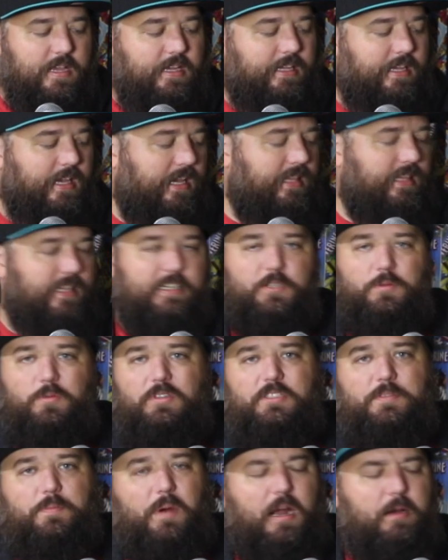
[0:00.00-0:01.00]
Gang, this
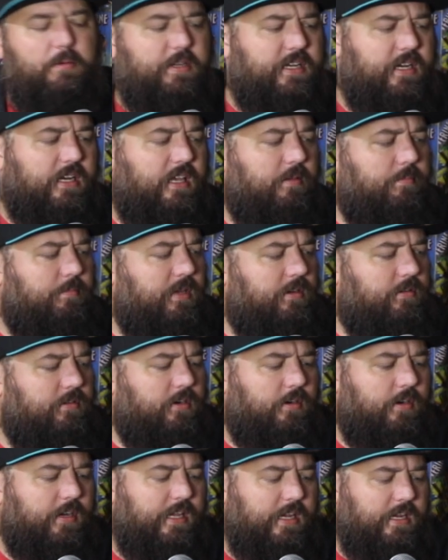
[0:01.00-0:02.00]
one's probably going to get me a
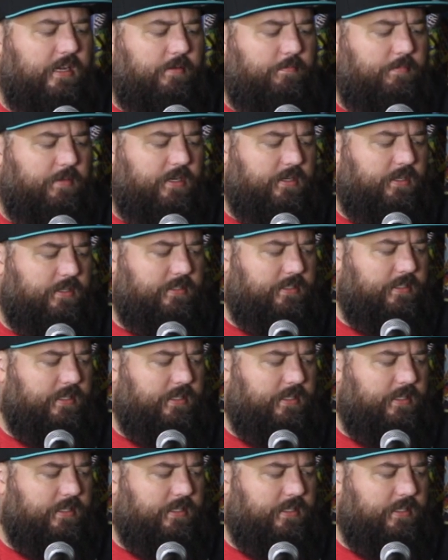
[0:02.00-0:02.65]
little heat because,